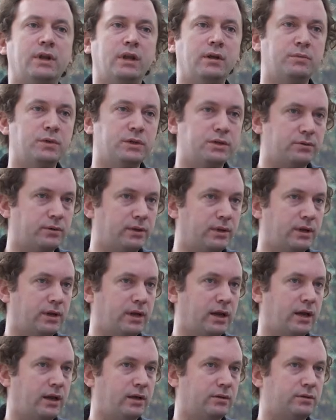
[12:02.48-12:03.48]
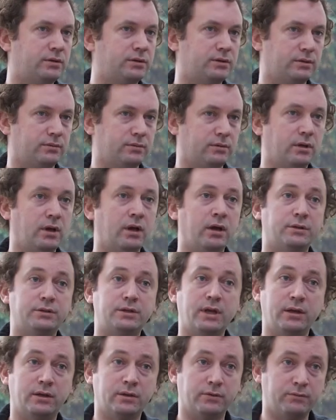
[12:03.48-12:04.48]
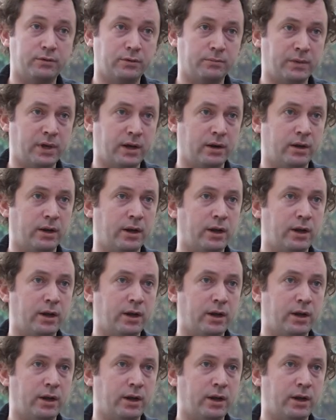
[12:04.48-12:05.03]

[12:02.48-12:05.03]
and imagery that I had taken from there,